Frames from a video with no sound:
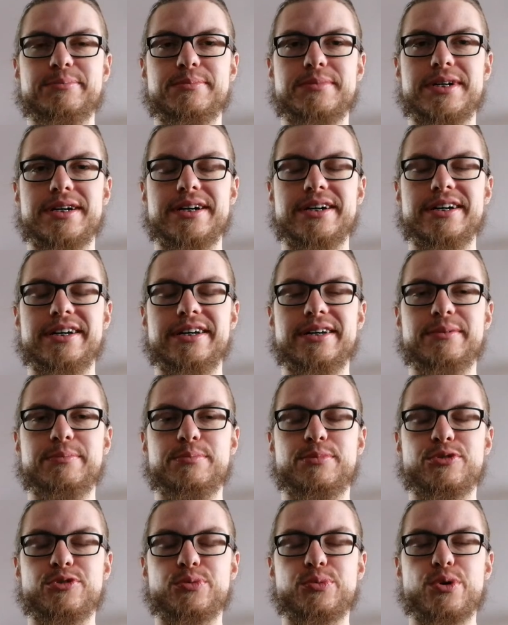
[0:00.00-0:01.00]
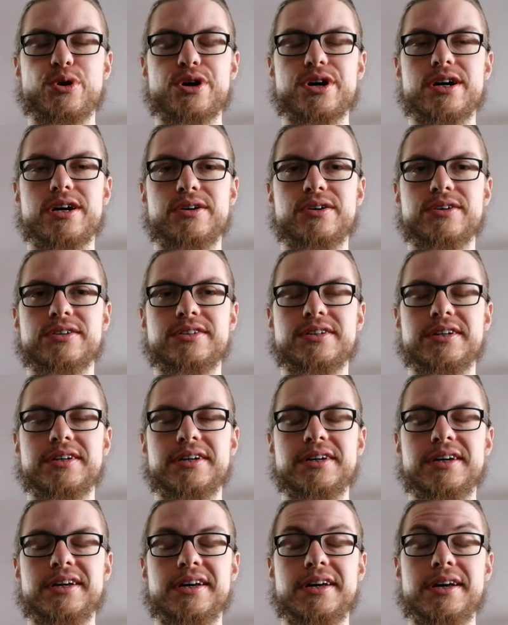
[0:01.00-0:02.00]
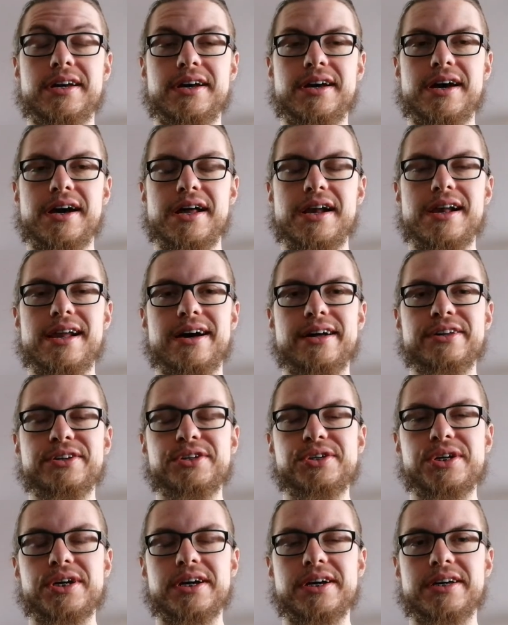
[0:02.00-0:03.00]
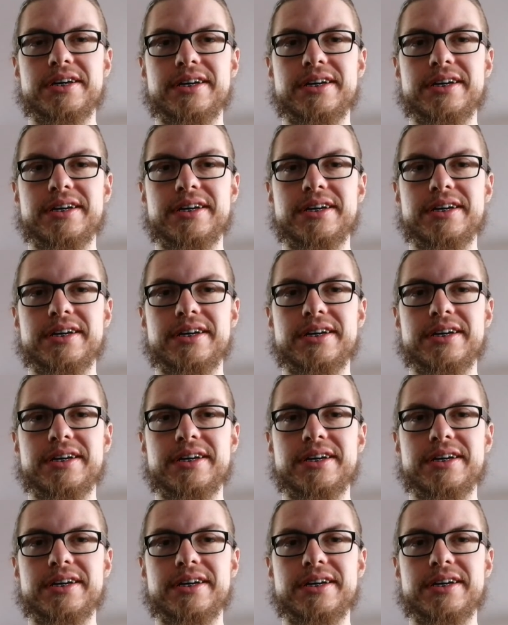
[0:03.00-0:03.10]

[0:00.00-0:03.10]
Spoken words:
my post-workout lunch,